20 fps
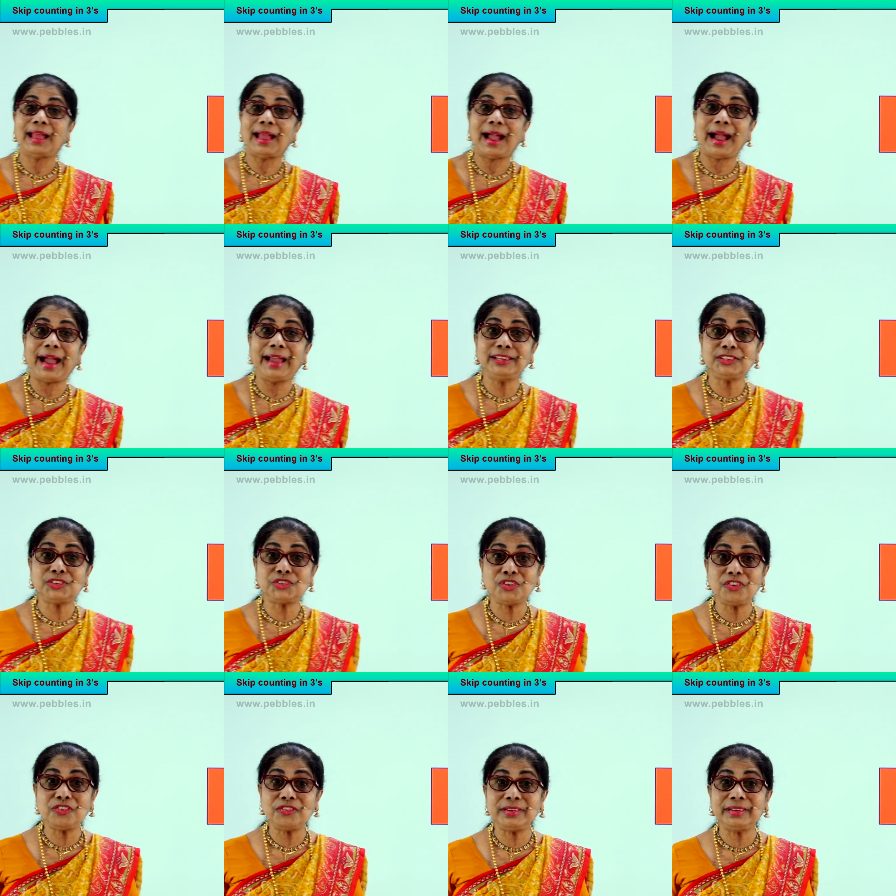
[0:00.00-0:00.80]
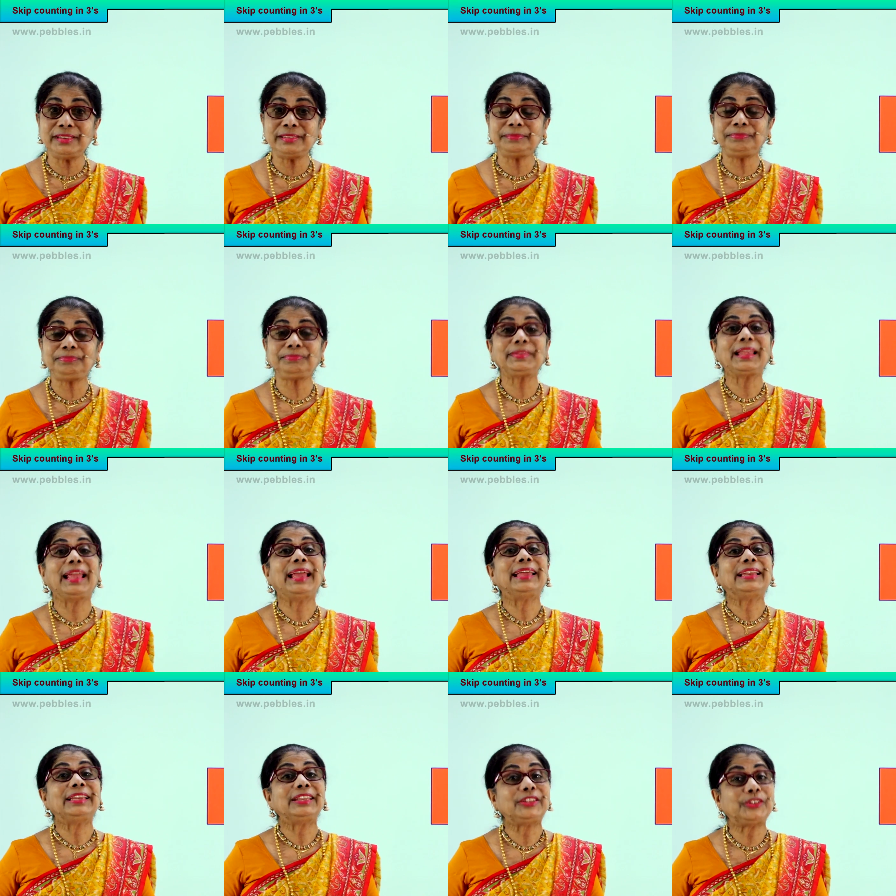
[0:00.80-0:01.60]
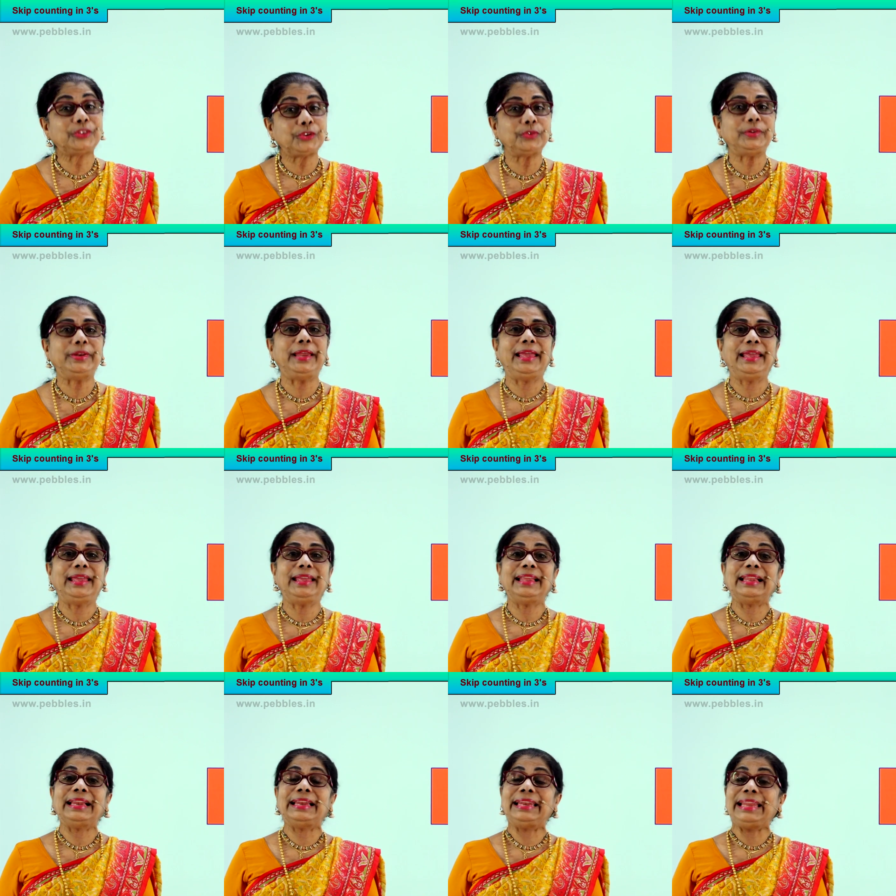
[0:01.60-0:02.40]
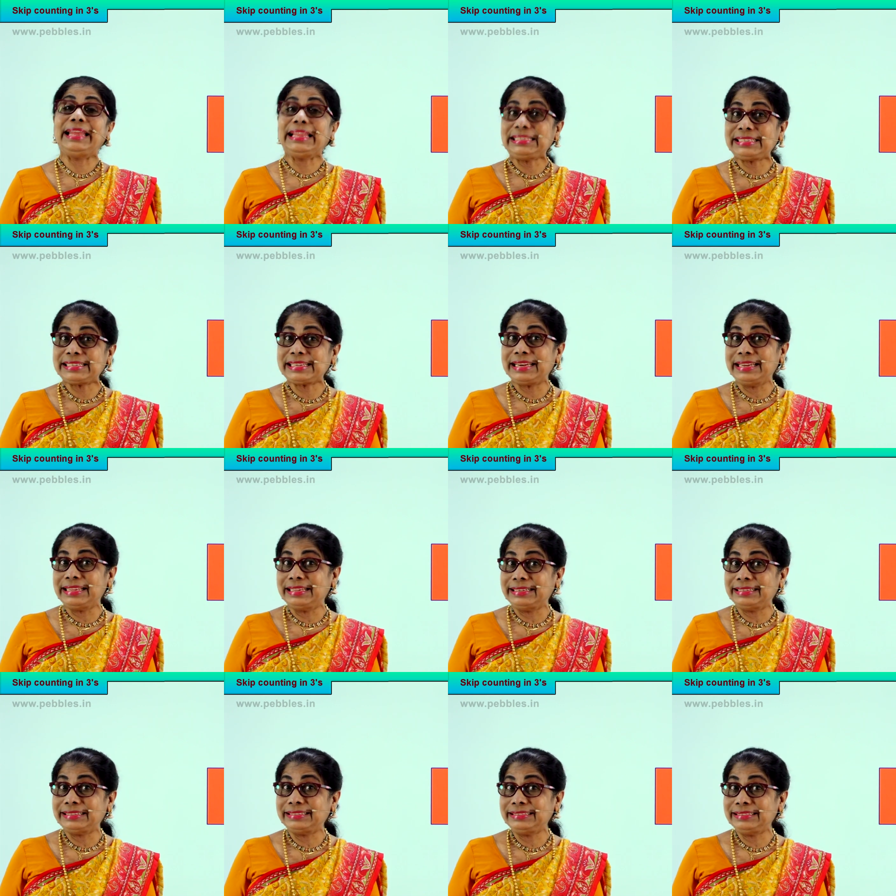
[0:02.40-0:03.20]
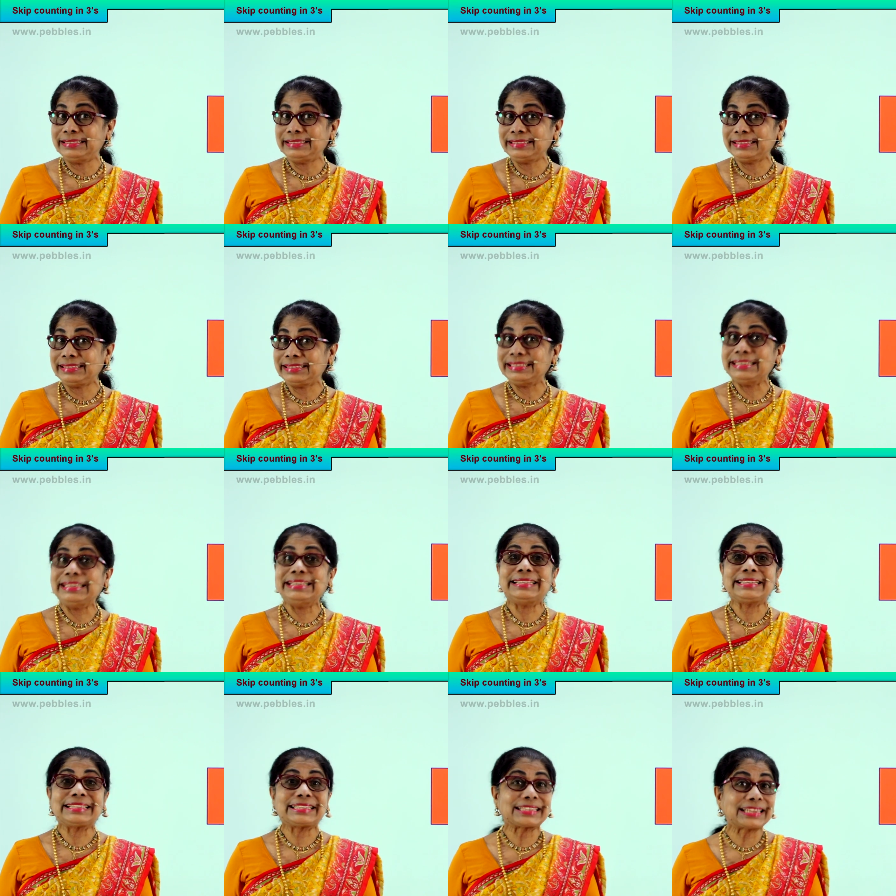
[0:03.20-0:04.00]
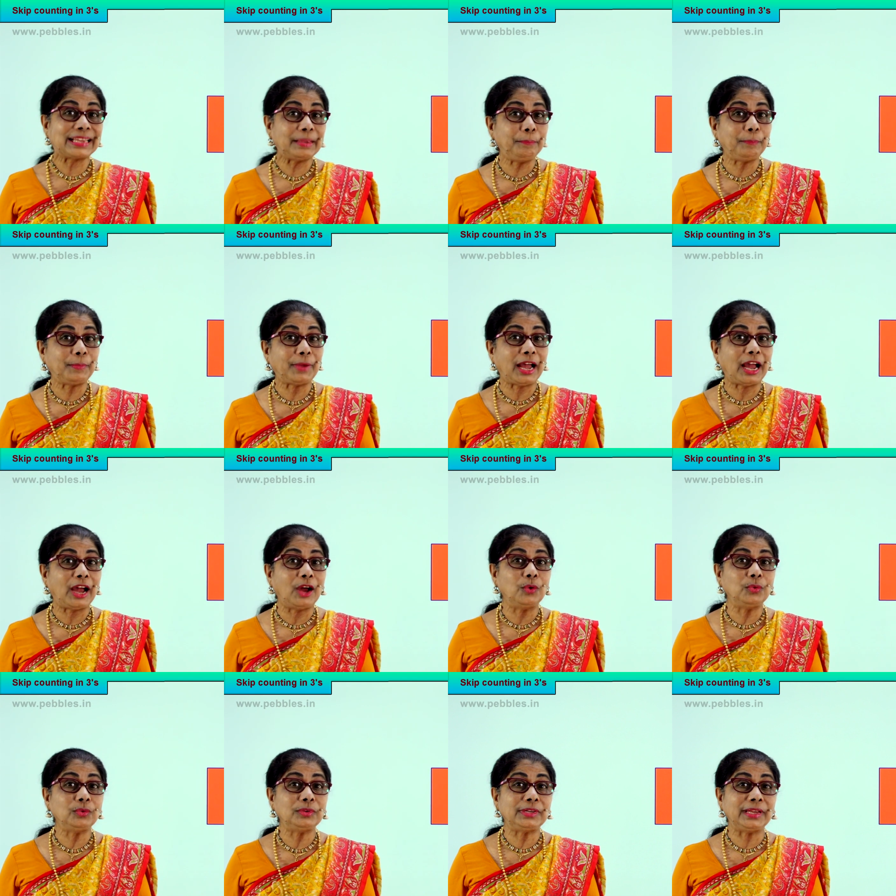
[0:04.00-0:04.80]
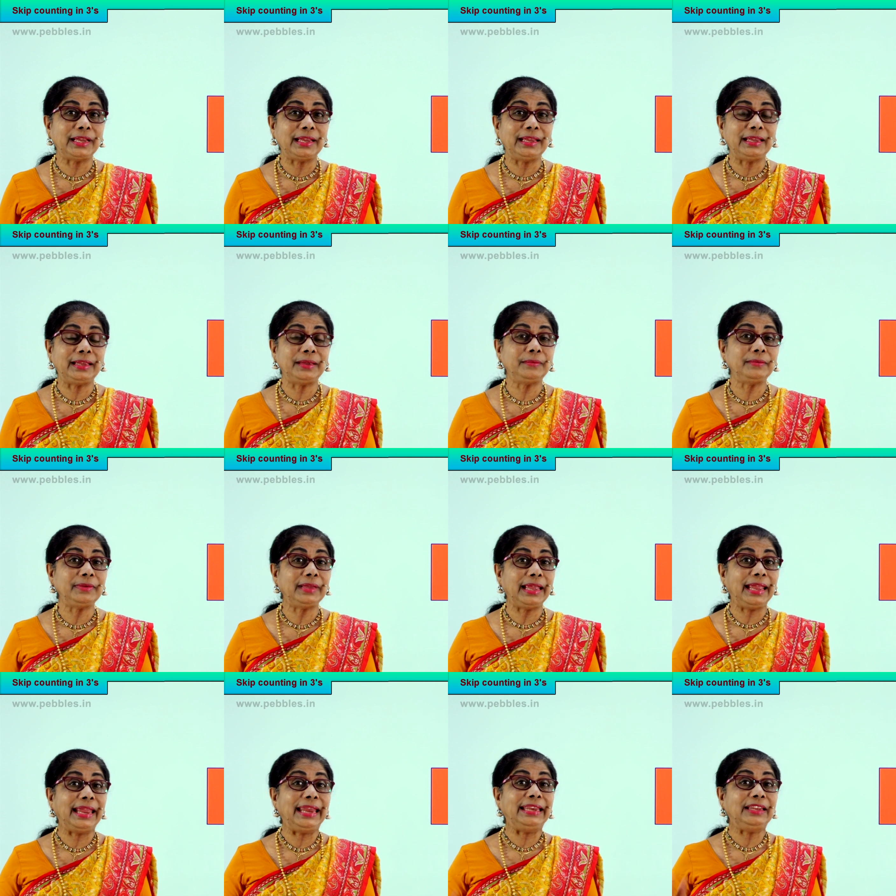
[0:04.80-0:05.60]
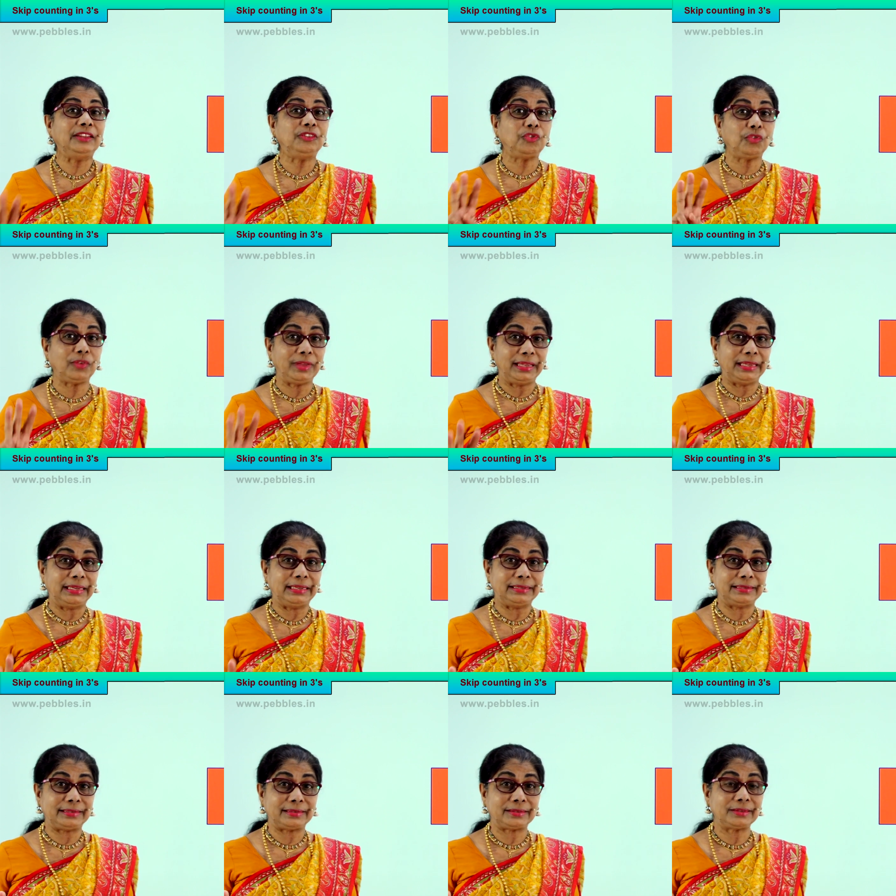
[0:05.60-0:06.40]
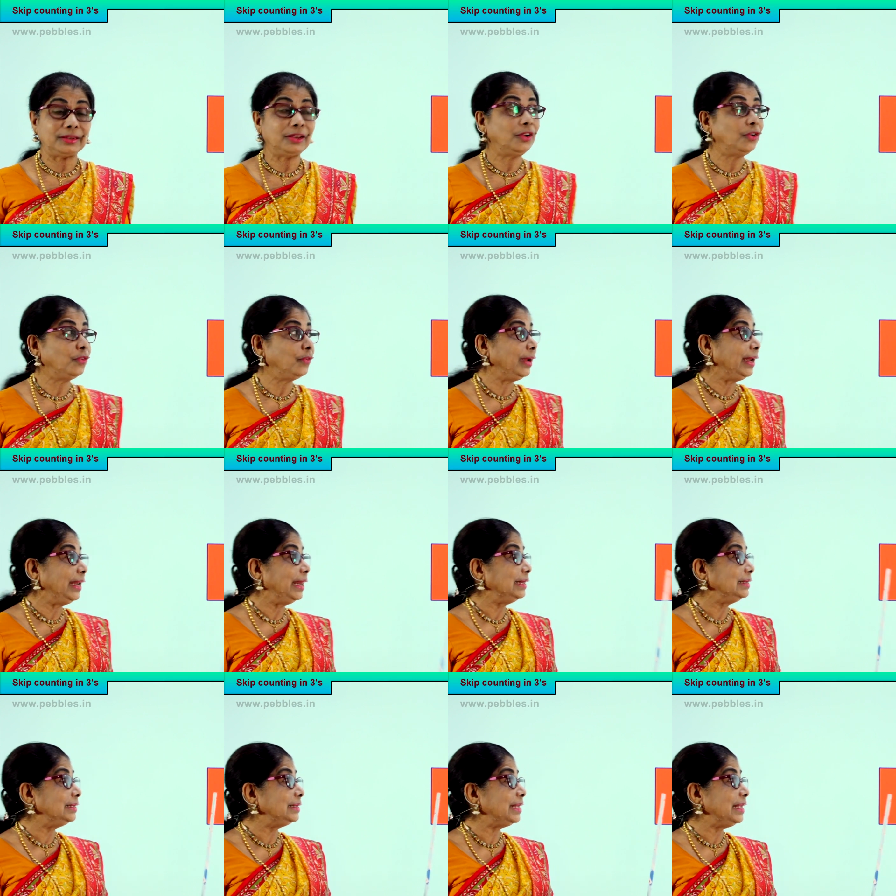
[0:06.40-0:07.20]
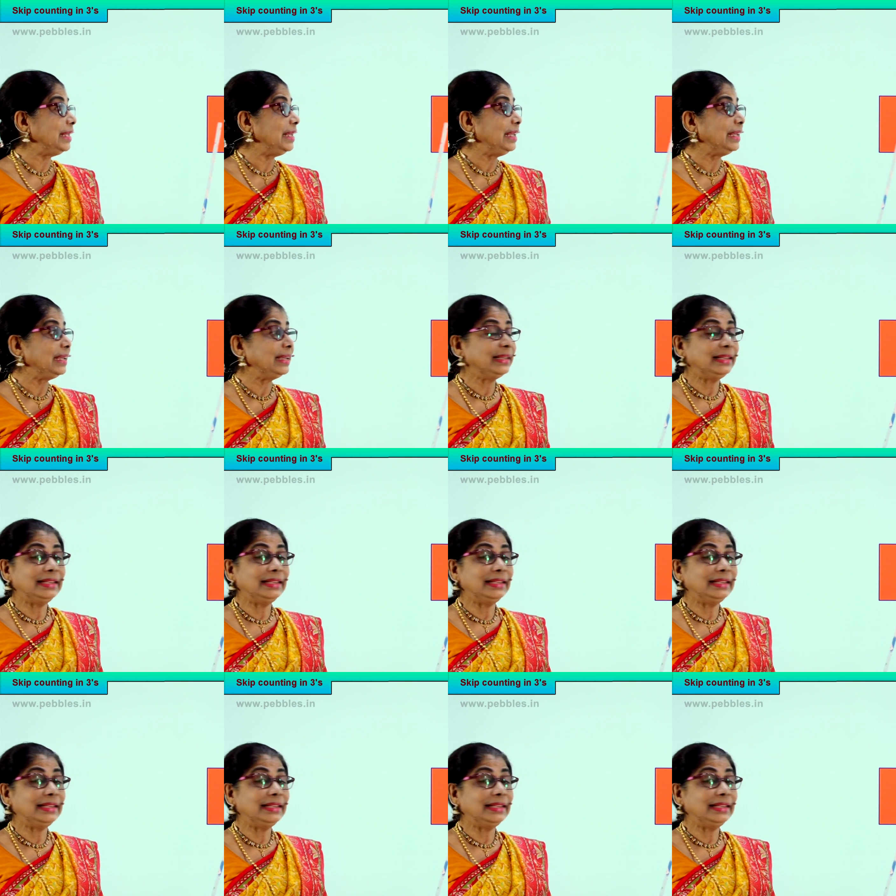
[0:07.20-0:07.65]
Hi children, today let's learn skip counting in threes. Read and see.